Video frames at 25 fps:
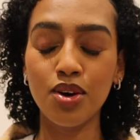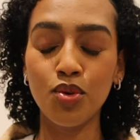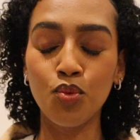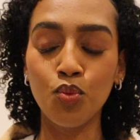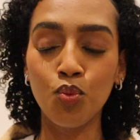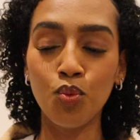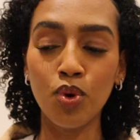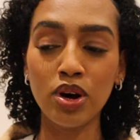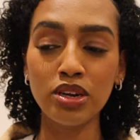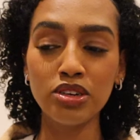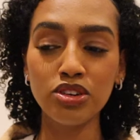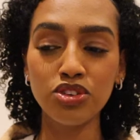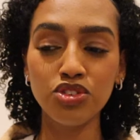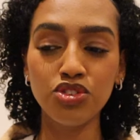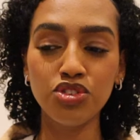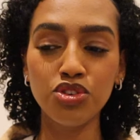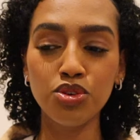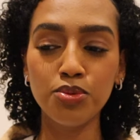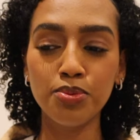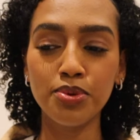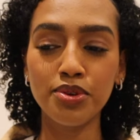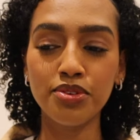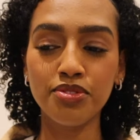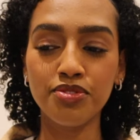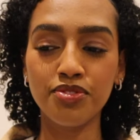one or
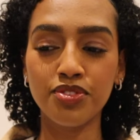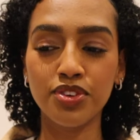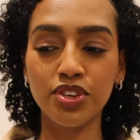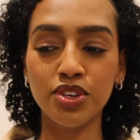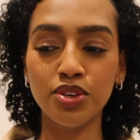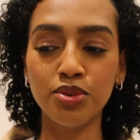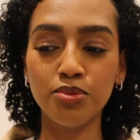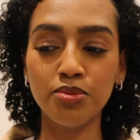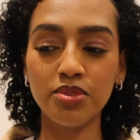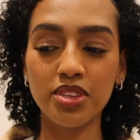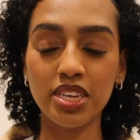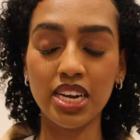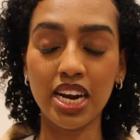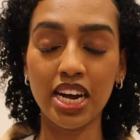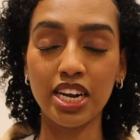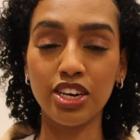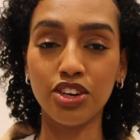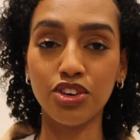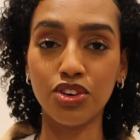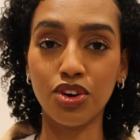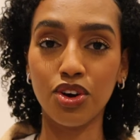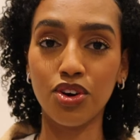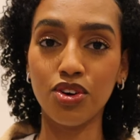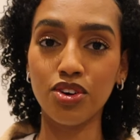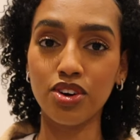two perfumes that I
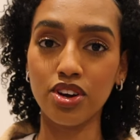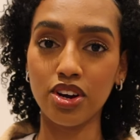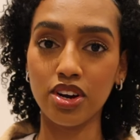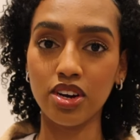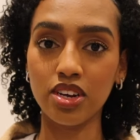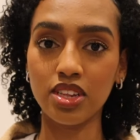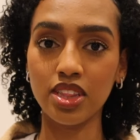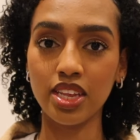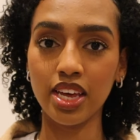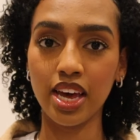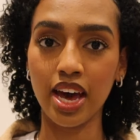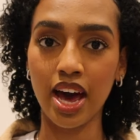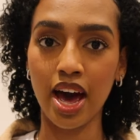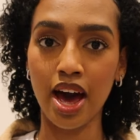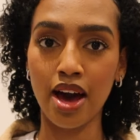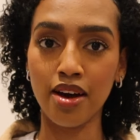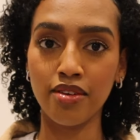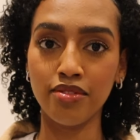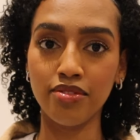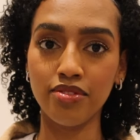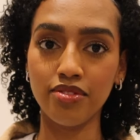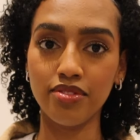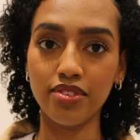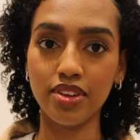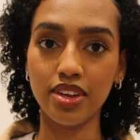don't currently
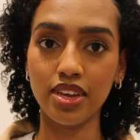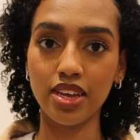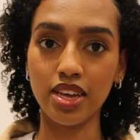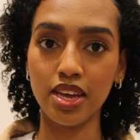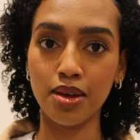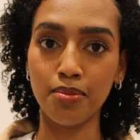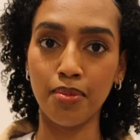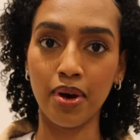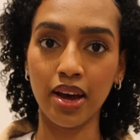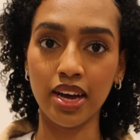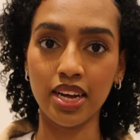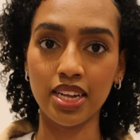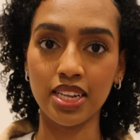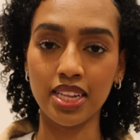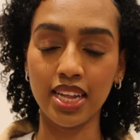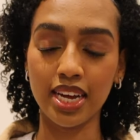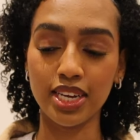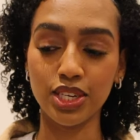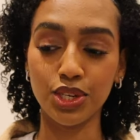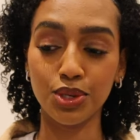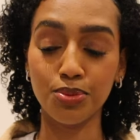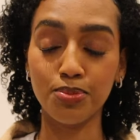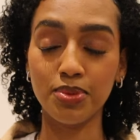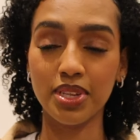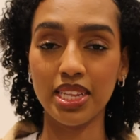have in my
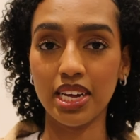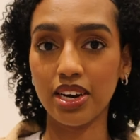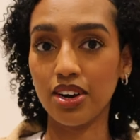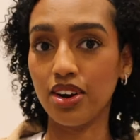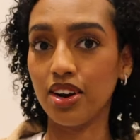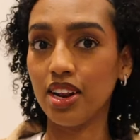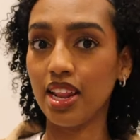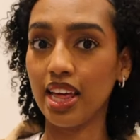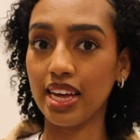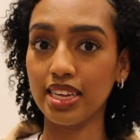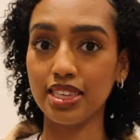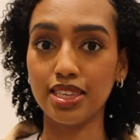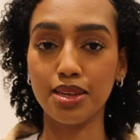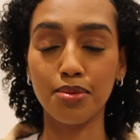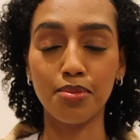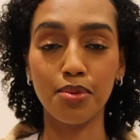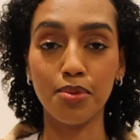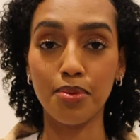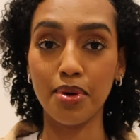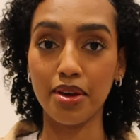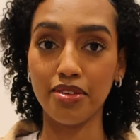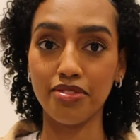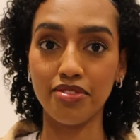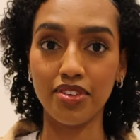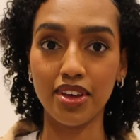collection, but that are like some of
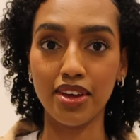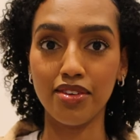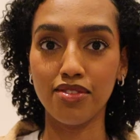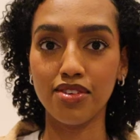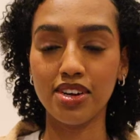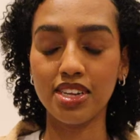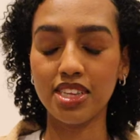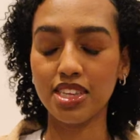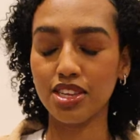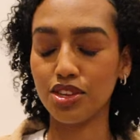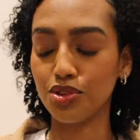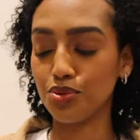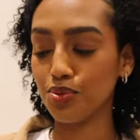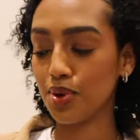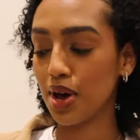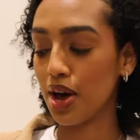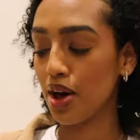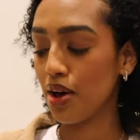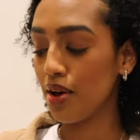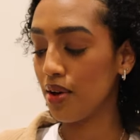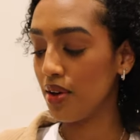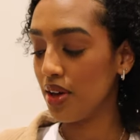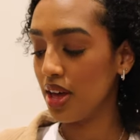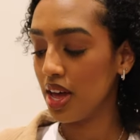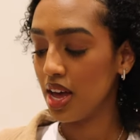my favorites as
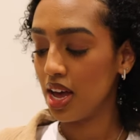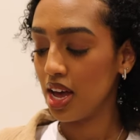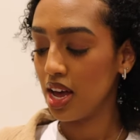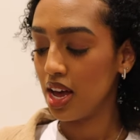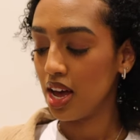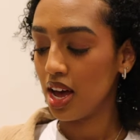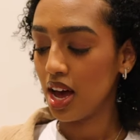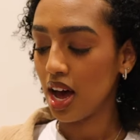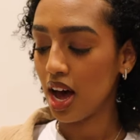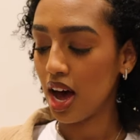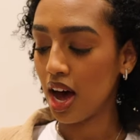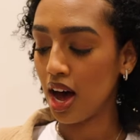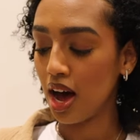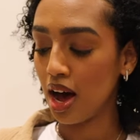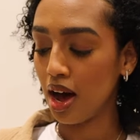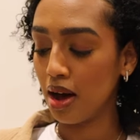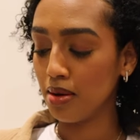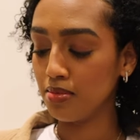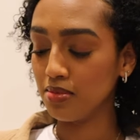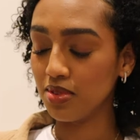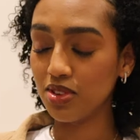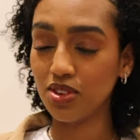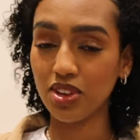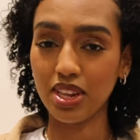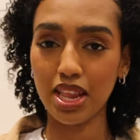well.
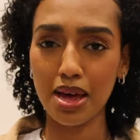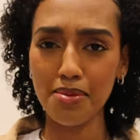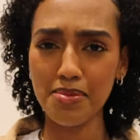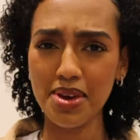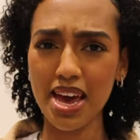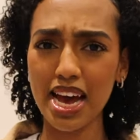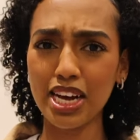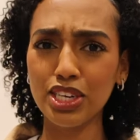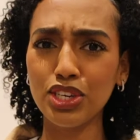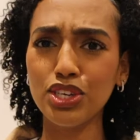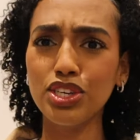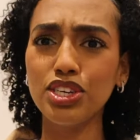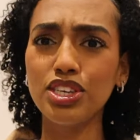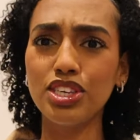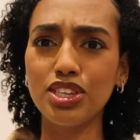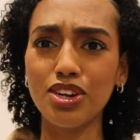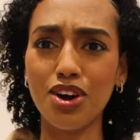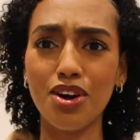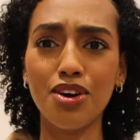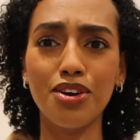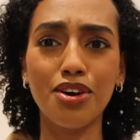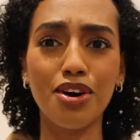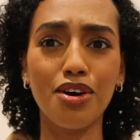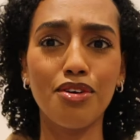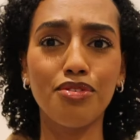So let me actually
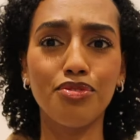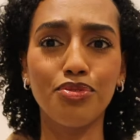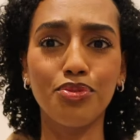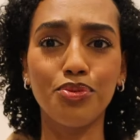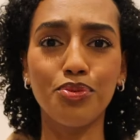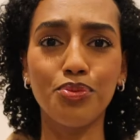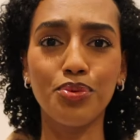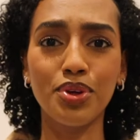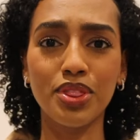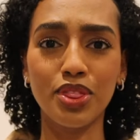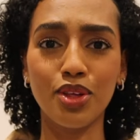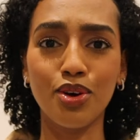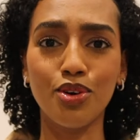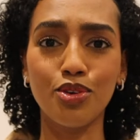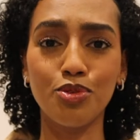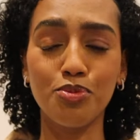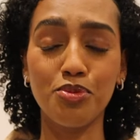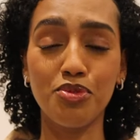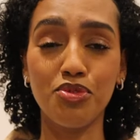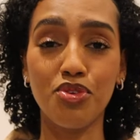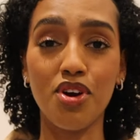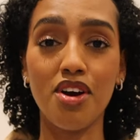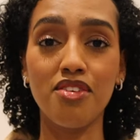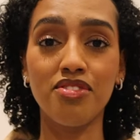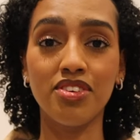start off with those
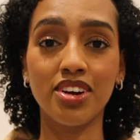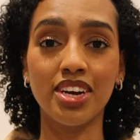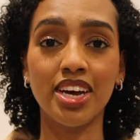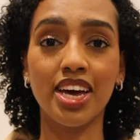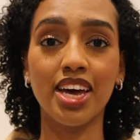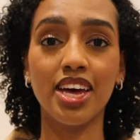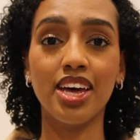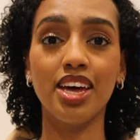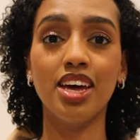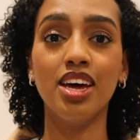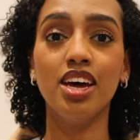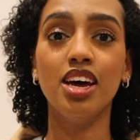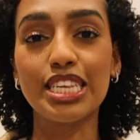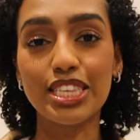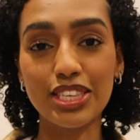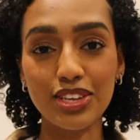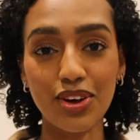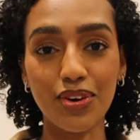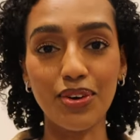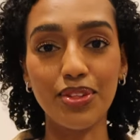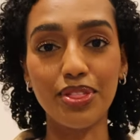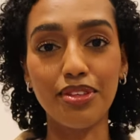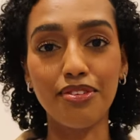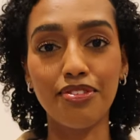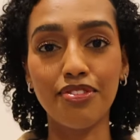before I forget.
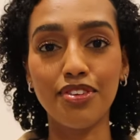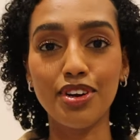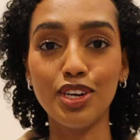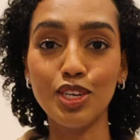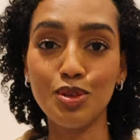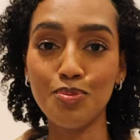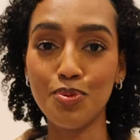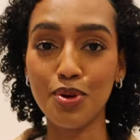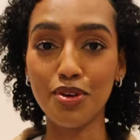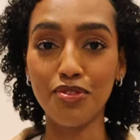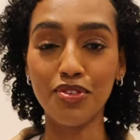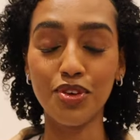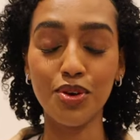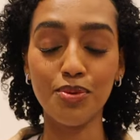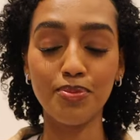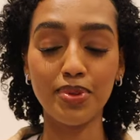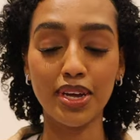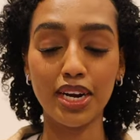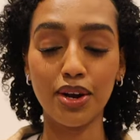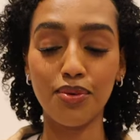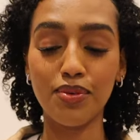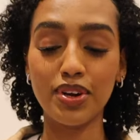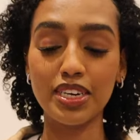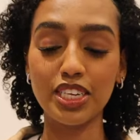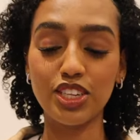So the first perfume that
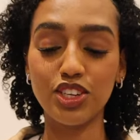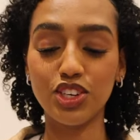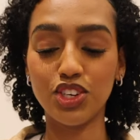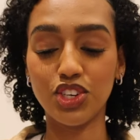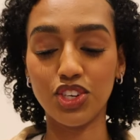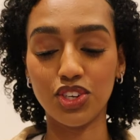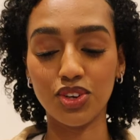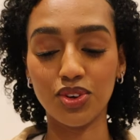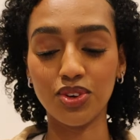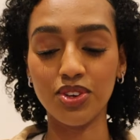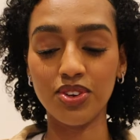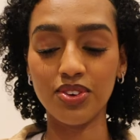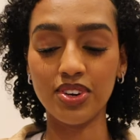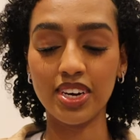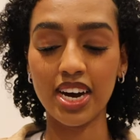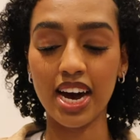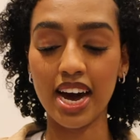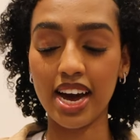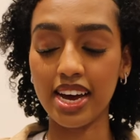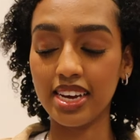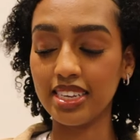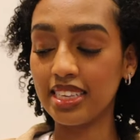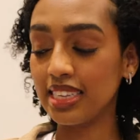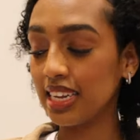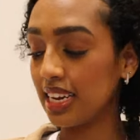I wanted to show you
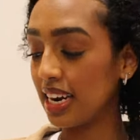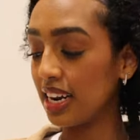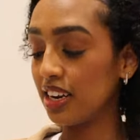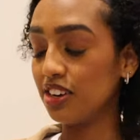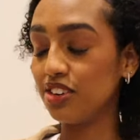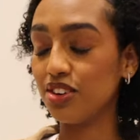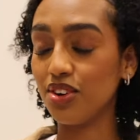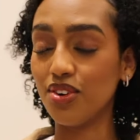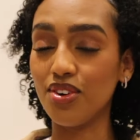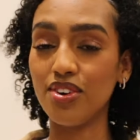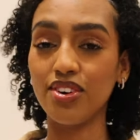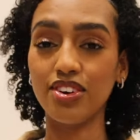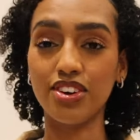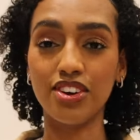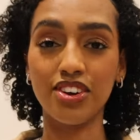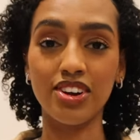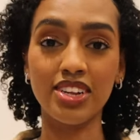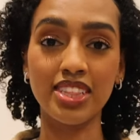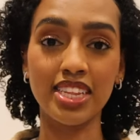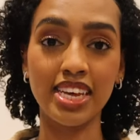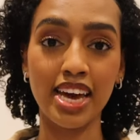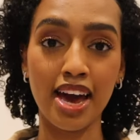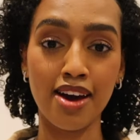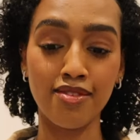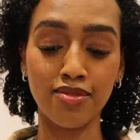guys that I don't
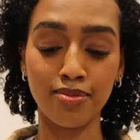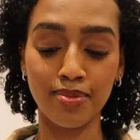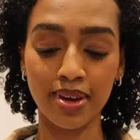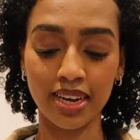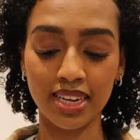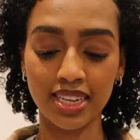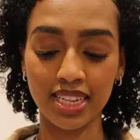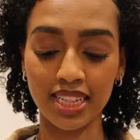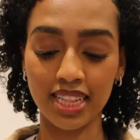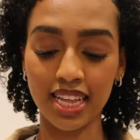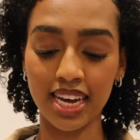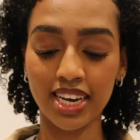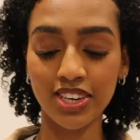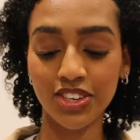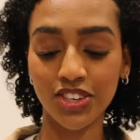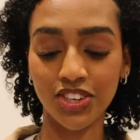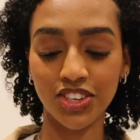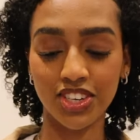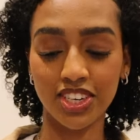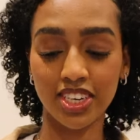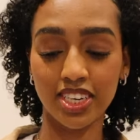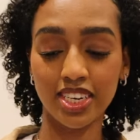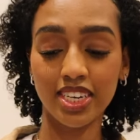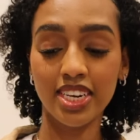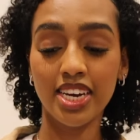currently have in my
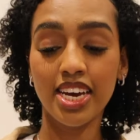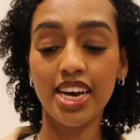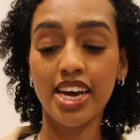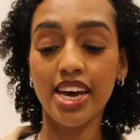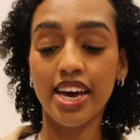collection